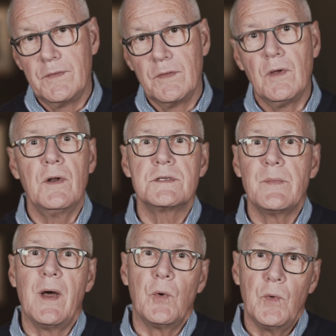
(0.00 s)
The thought is
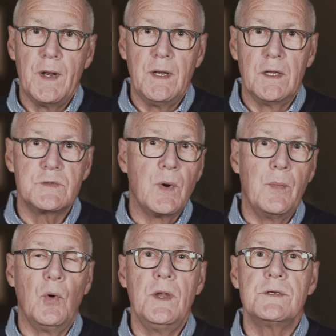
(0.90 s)
about readiness,
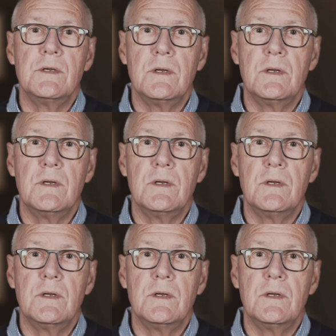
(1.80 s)
preparation.